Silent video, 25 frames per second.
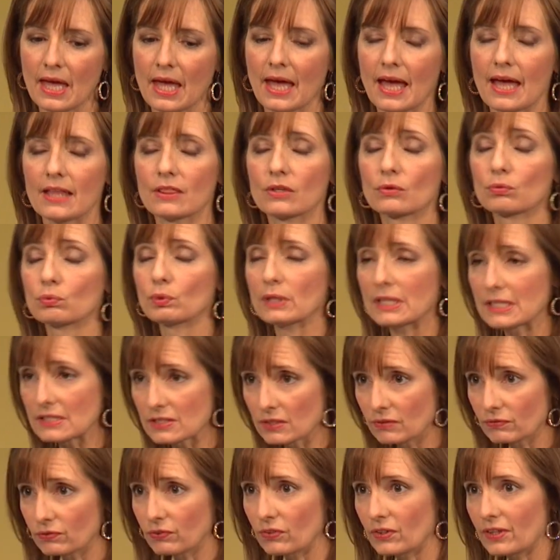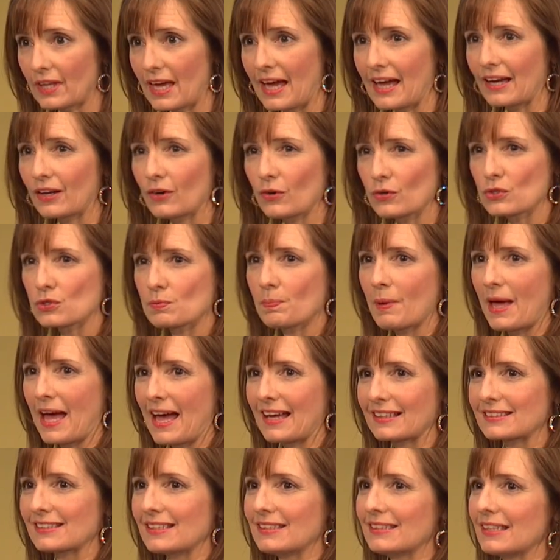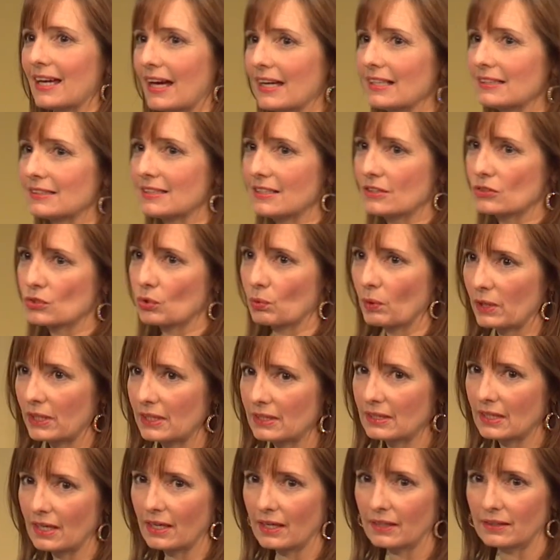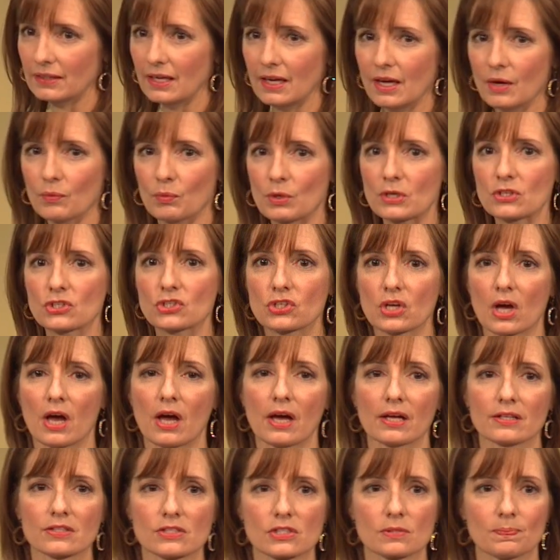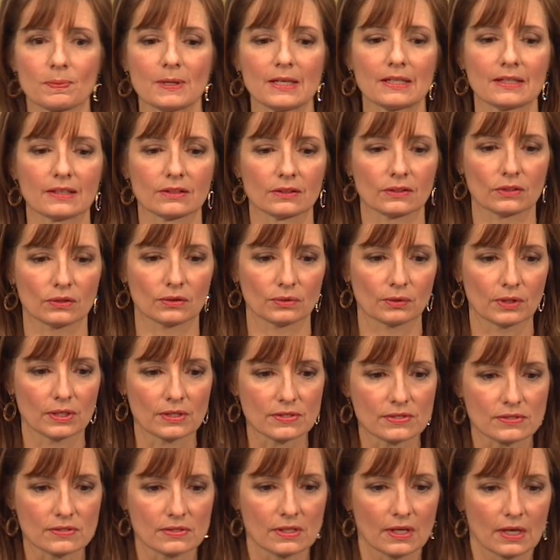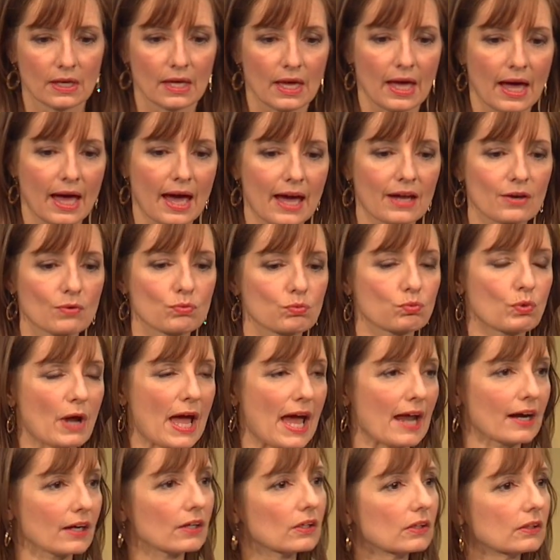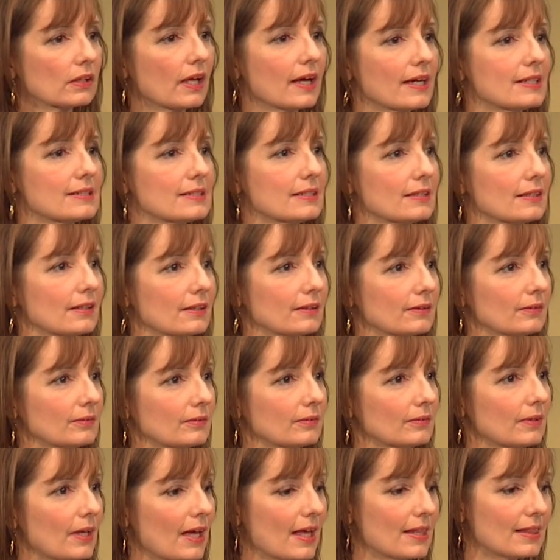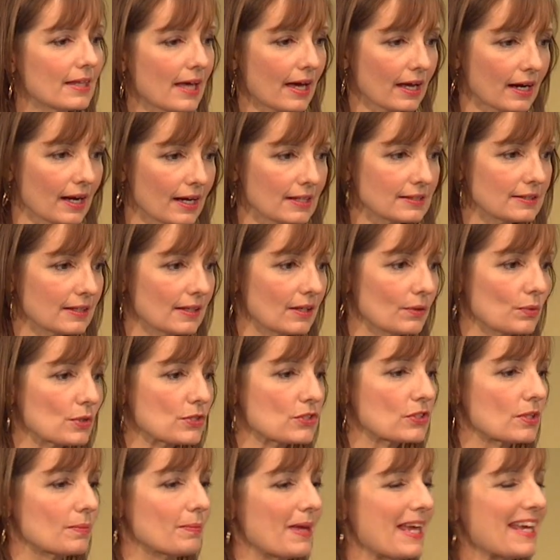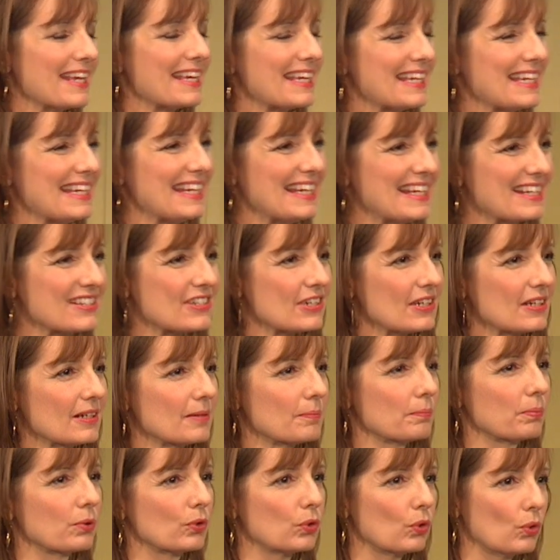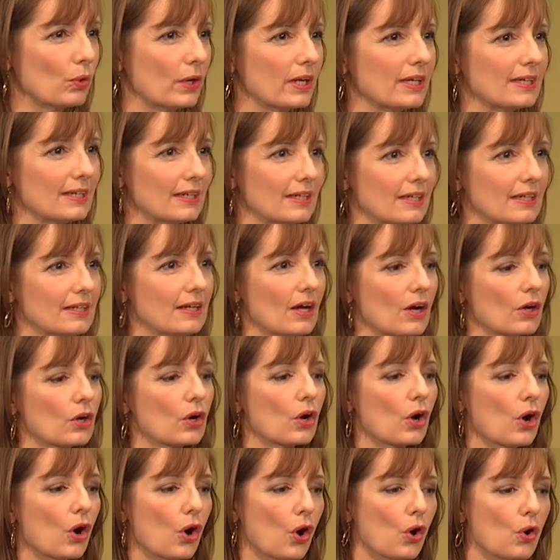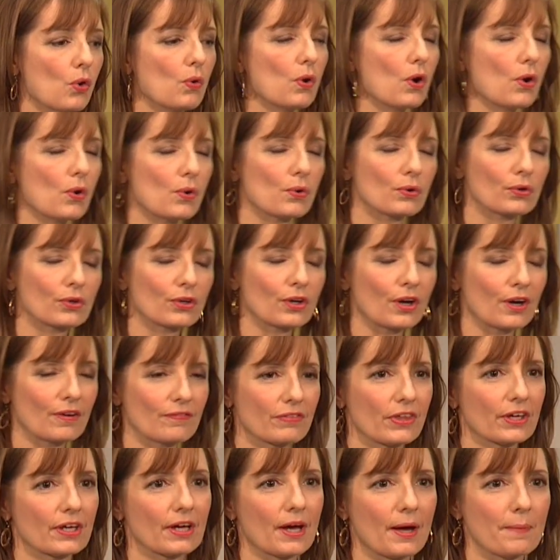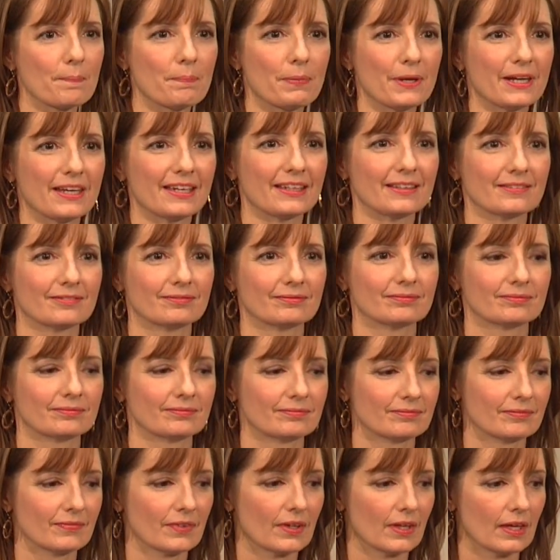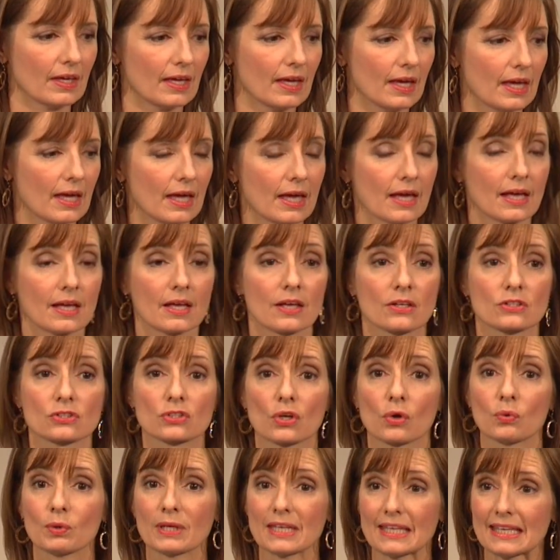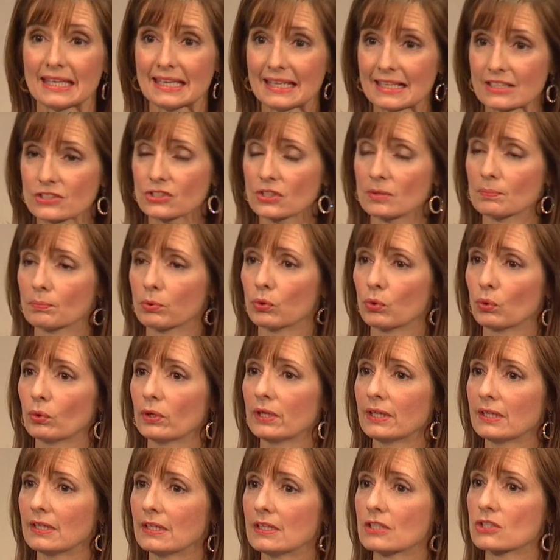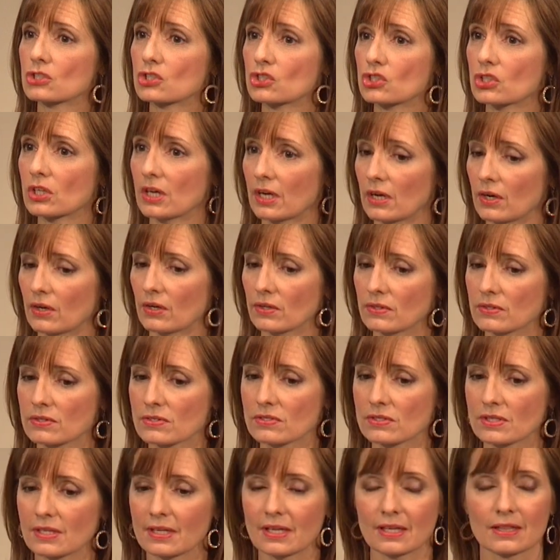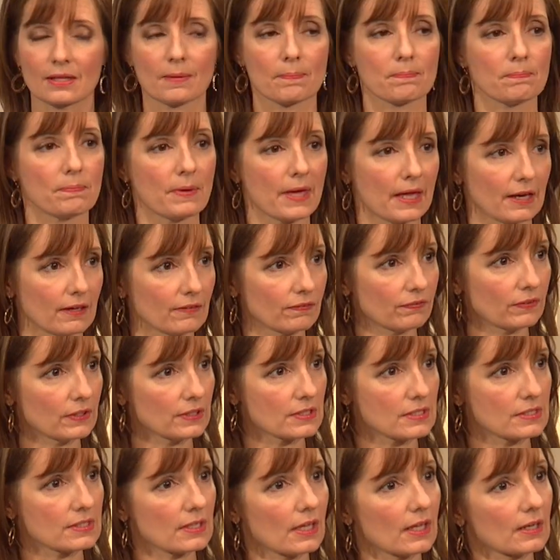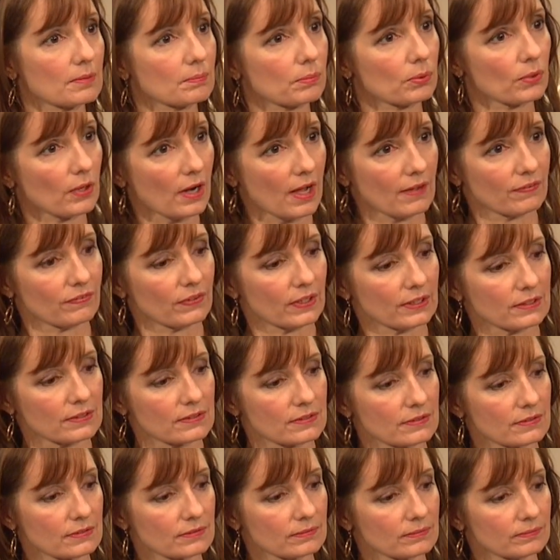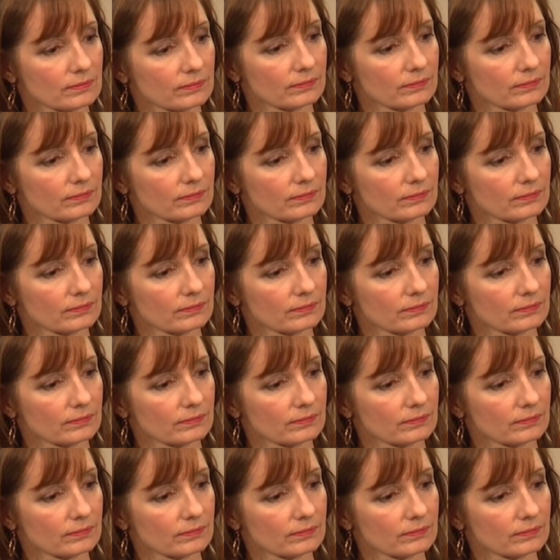And the reason for that goes back to 1929, when John Speeden Lewis had a radical idea. And that idea was to make each employee a co-owner of the company. So each employee shares in the benefits and profits.